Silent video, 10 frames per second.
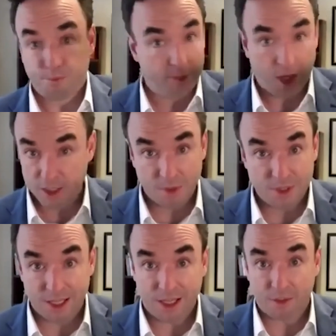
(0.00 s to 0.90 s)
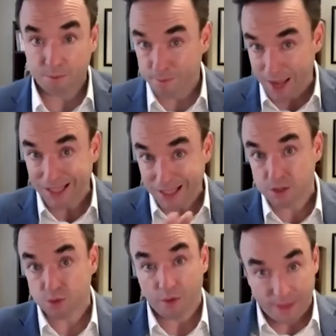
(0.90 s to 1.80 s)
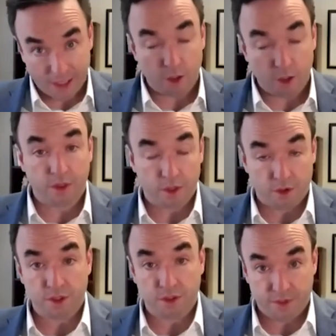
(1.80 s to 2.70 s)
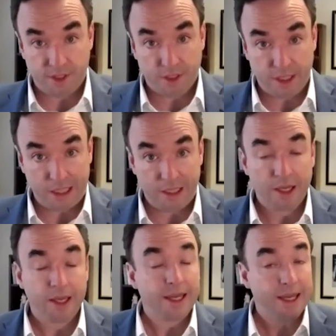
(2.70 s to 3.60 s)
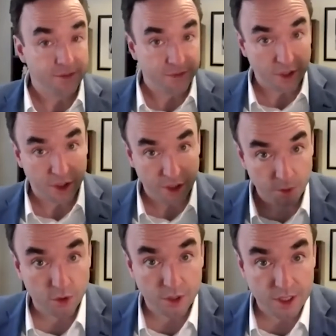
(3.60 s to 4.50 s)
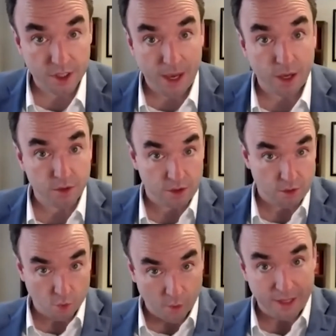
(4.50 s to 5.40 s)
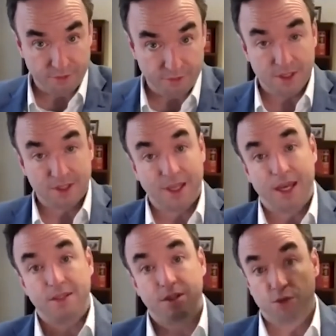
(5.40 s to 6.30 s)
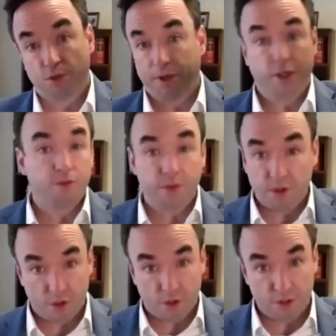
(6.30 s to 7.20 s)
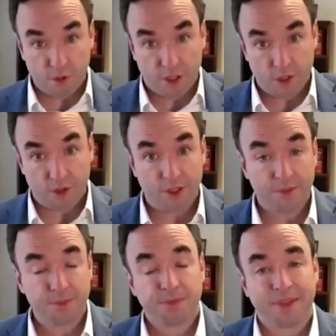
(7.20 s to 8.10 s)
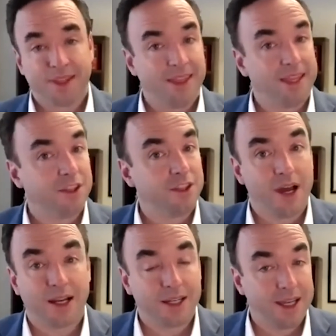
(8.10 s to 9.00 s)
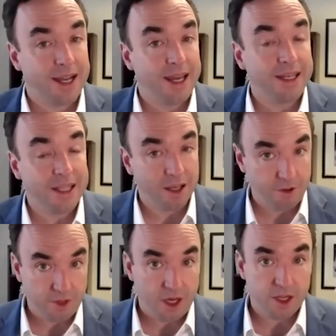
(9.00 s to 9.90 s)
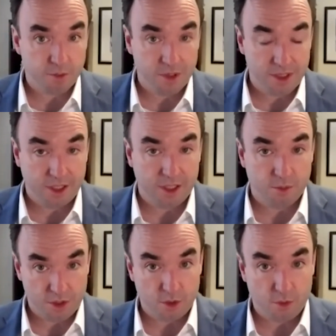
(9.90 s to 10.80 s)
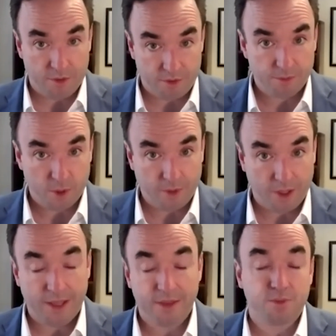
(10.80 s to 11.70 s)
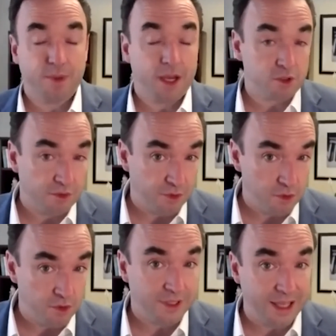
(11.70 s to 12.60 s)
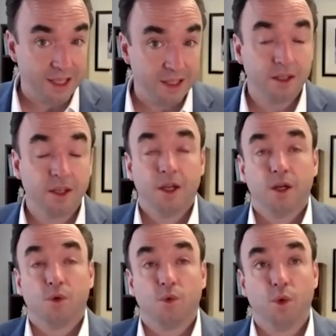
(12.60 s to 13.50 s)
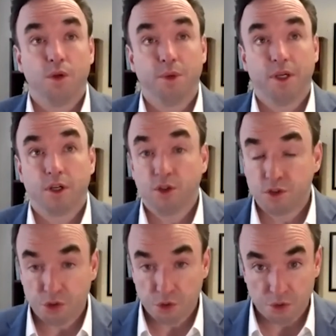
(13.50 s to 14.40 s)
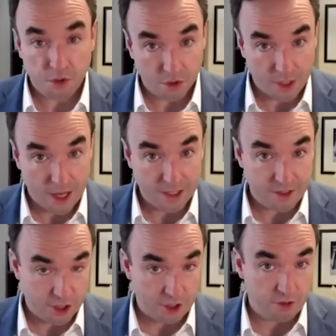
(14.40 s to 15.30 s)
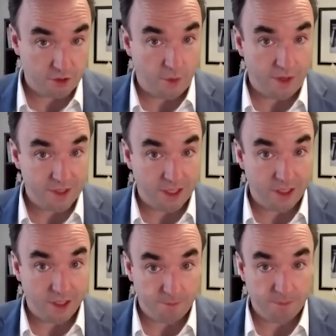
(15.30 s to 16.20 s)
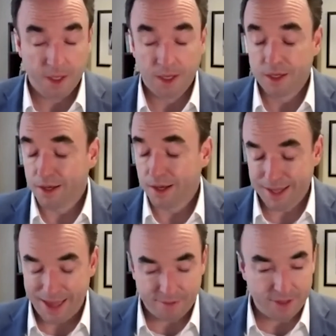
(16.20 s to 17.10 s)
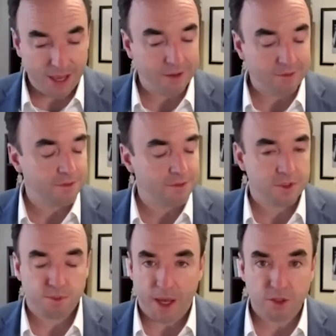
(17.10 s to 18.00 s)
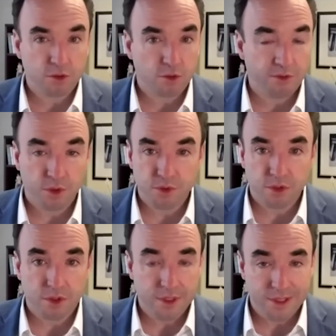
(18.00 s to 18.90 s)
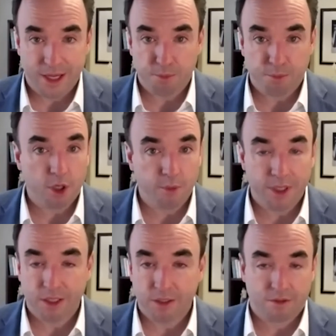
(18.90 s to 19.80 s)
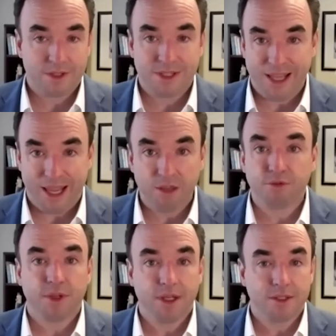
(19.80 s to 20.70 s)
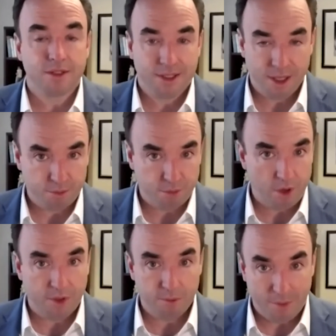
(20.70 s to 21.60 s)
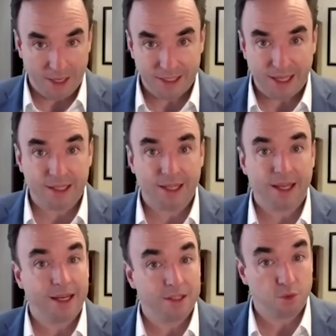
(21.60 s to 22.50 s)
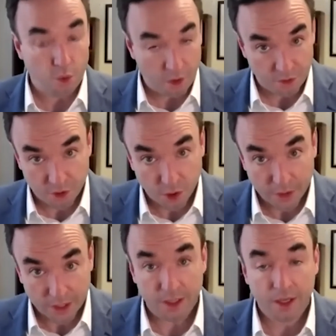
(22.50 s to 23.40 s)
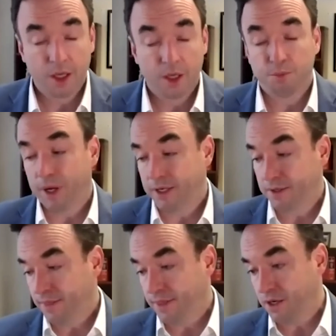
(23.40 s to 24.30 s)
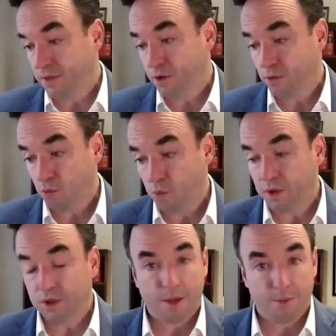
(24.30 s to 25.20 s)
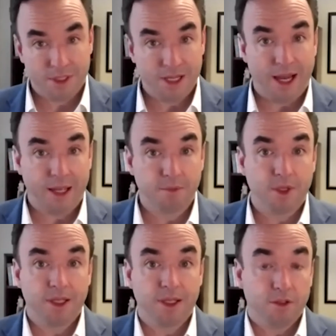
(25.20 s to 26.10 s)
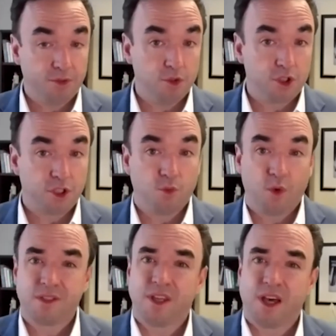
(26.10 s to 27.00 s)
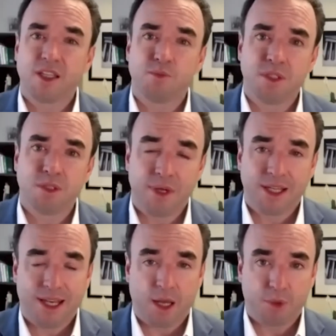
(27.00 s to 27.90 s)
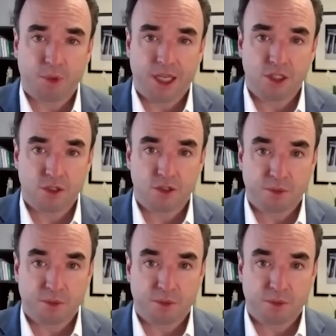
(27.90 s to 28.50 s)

The husband's income balance will then go to the nursing facility. If the community spouse, wife in this case, is already over the 3,200, then they're not going to get any of the husband's income whatsoever, all right? And the spousal refusal, again, will be a good tool to utilize to shelter the wife's income. A caveat, spousal refusal is not a permanent save. It is a temporary Band-Aid, and it's worth doing, but there will come a time in the future, once the husband's Medicaid application is